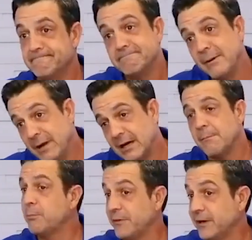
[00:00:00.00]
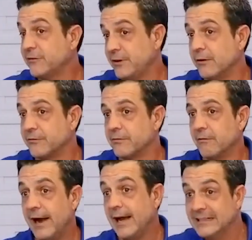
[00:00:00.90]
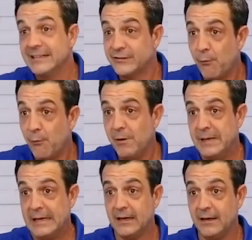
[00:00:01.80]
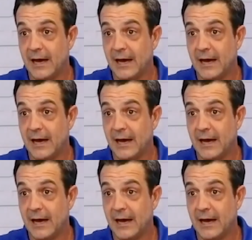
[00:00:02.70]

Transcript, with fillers: maybe I come up with an excuse, right? I can disappoint me. Mm-hmm.